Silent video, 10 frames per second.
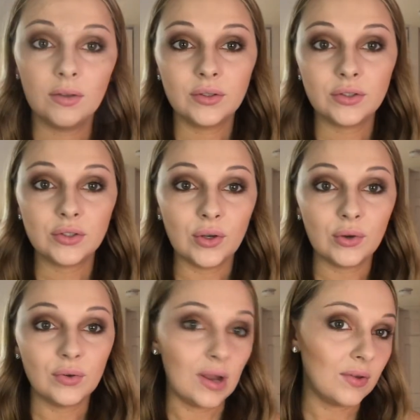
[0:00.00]

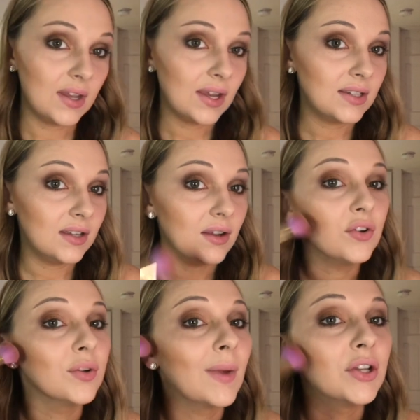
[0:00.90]
So now that I did
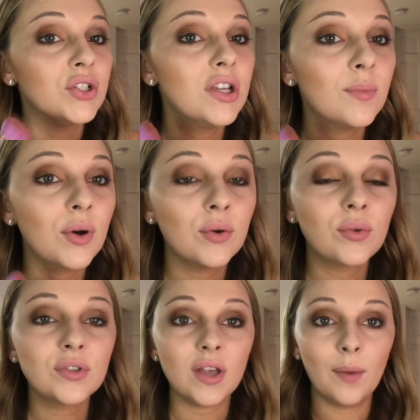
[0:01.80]
under my cheekbones,